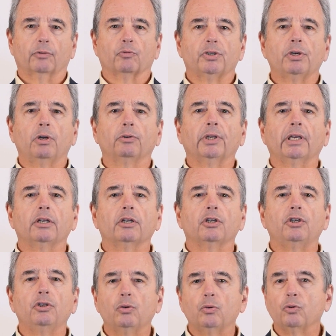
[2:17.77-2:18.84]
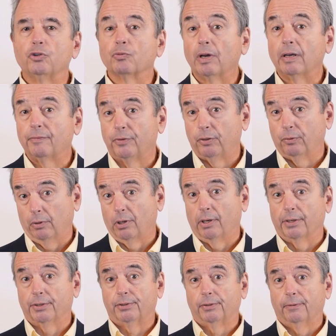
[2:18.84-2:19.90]
resulting in a huge revenue
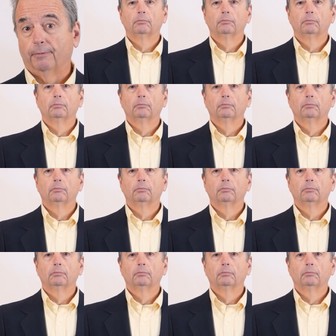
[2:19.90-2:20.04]
loss.